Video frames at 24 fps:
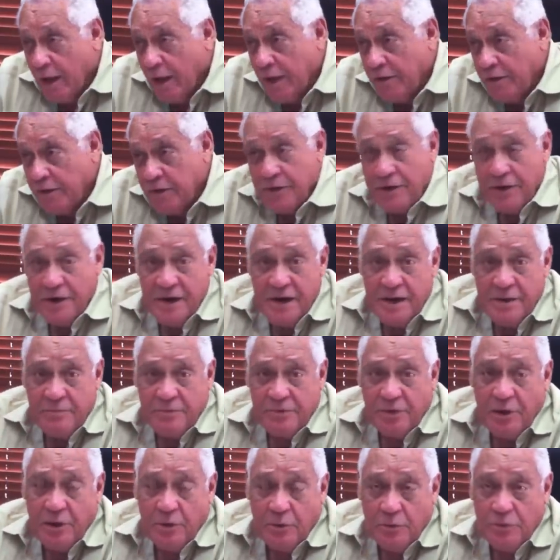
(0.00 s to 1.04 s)
and their
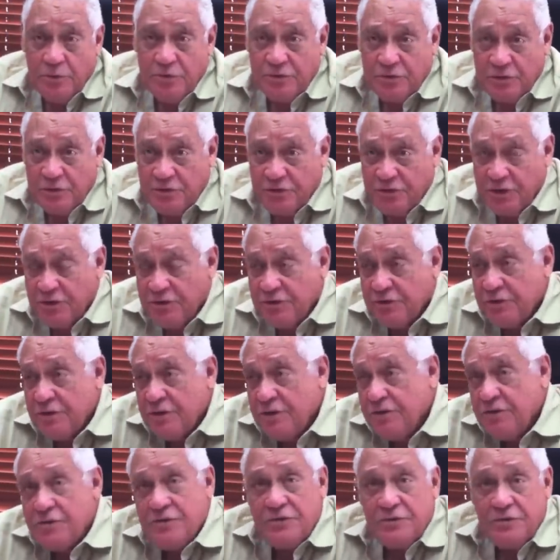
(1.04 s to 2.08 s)
names alone suggest
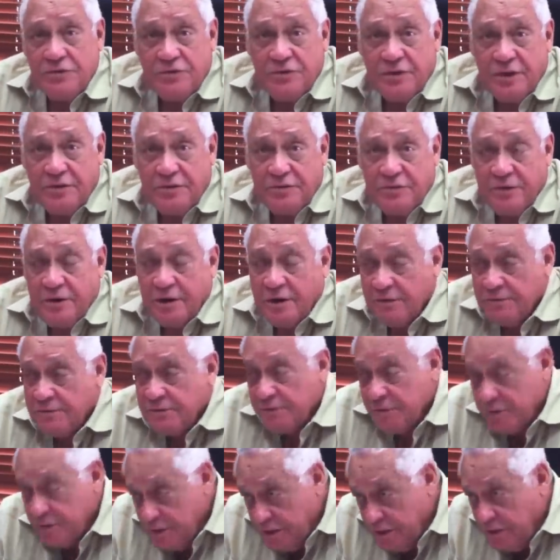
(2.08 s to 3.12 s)
the issues that you have
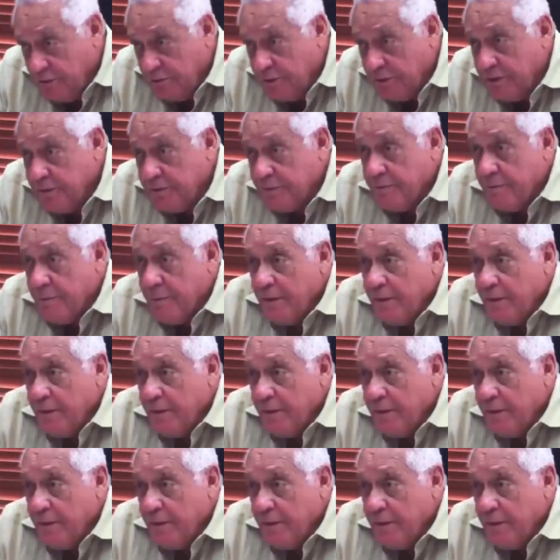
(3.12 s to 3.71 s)
to deal with.